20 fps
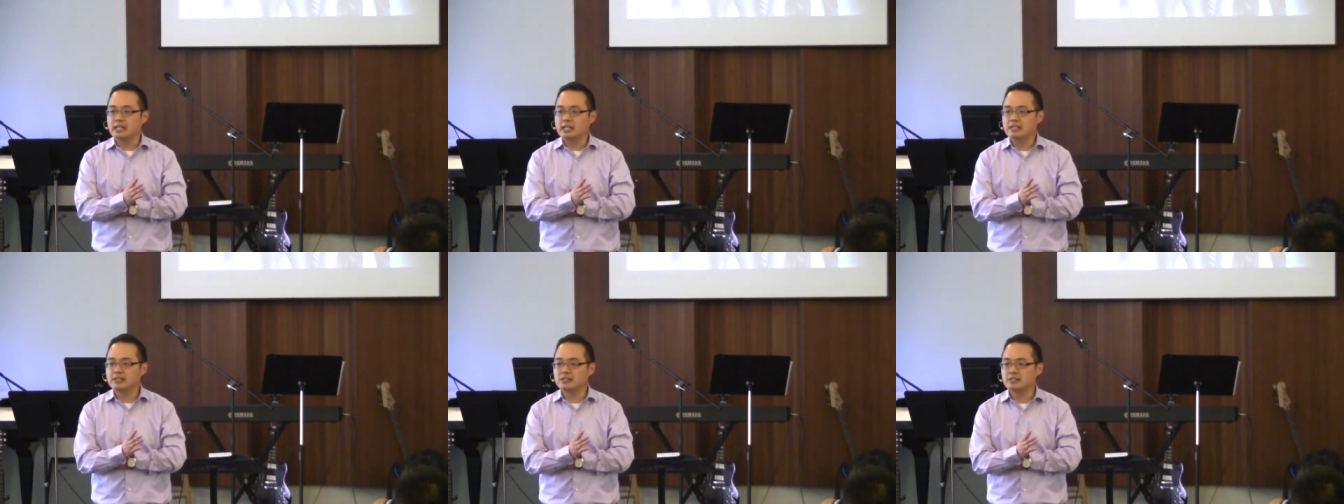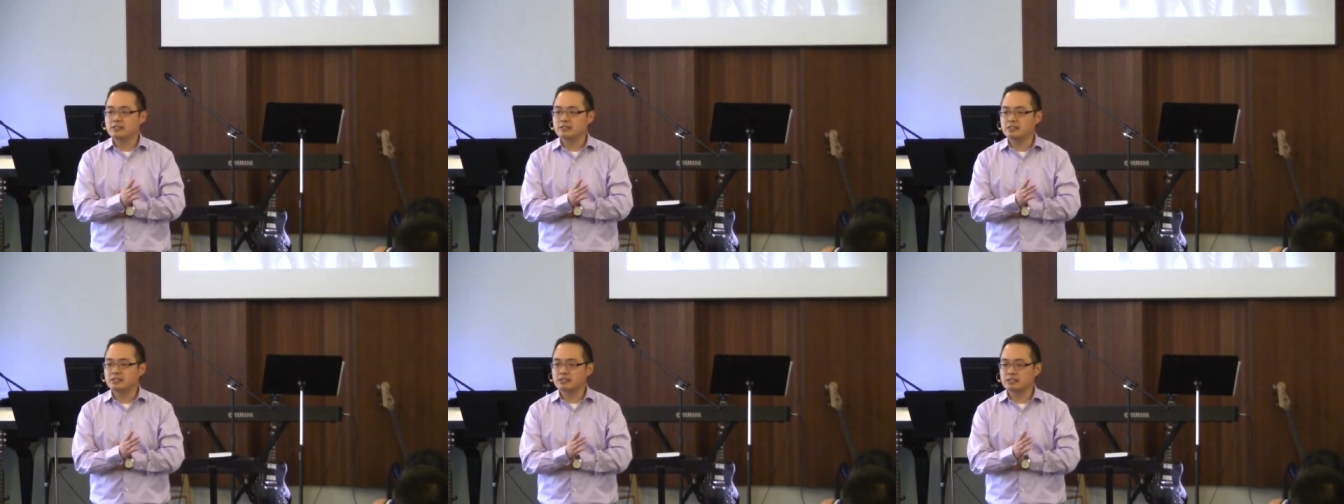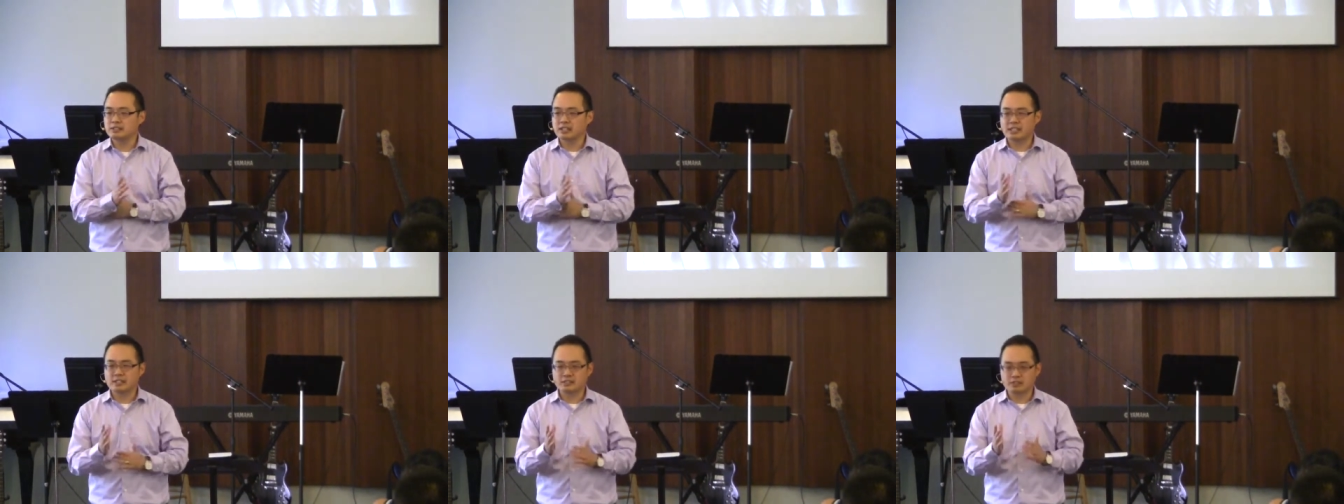he
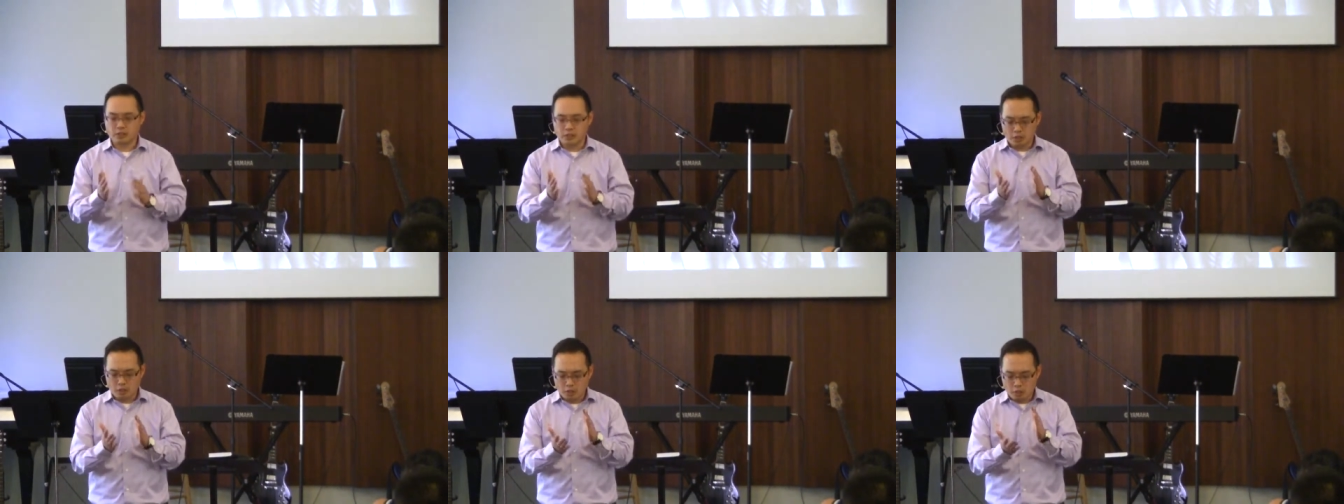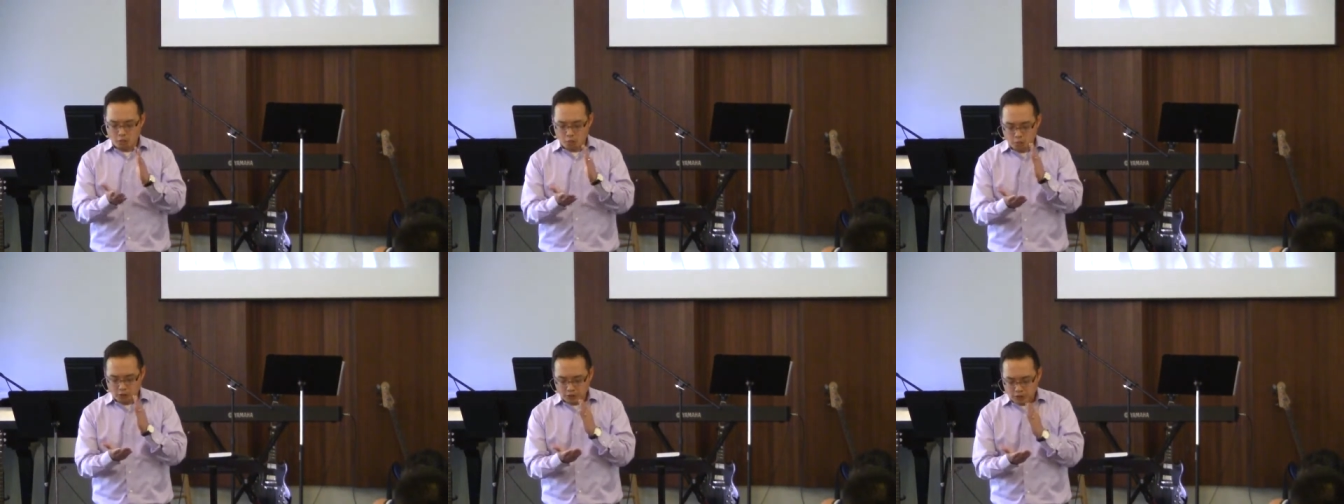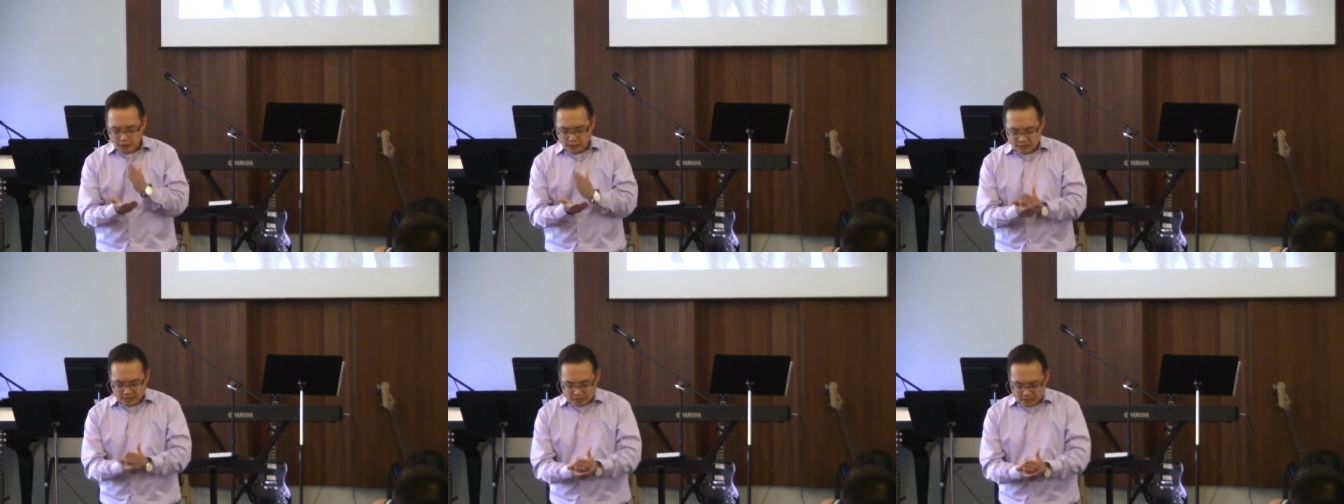says, What
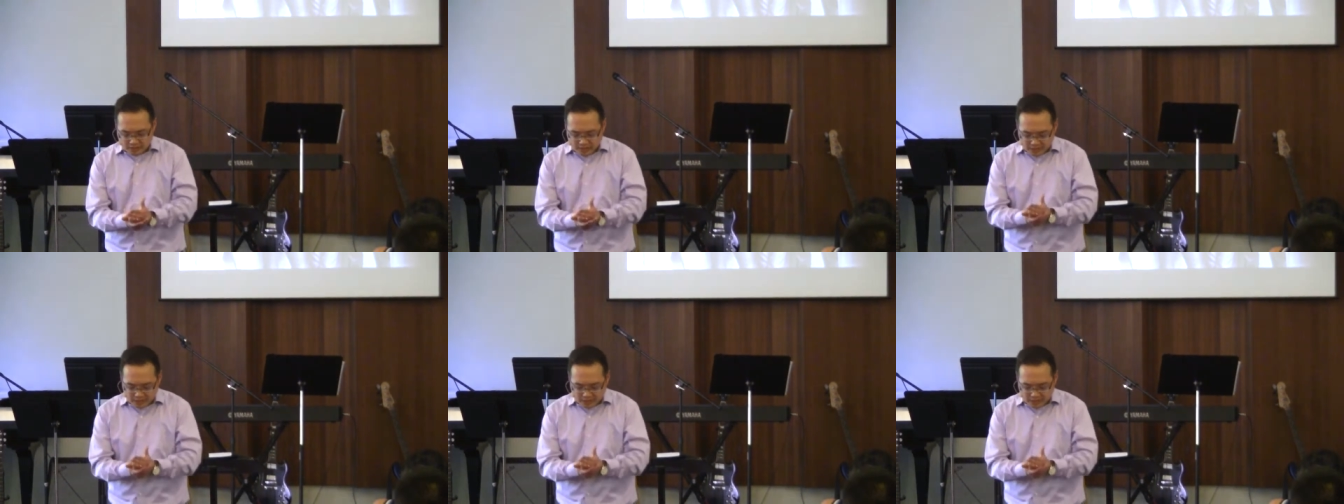Jesus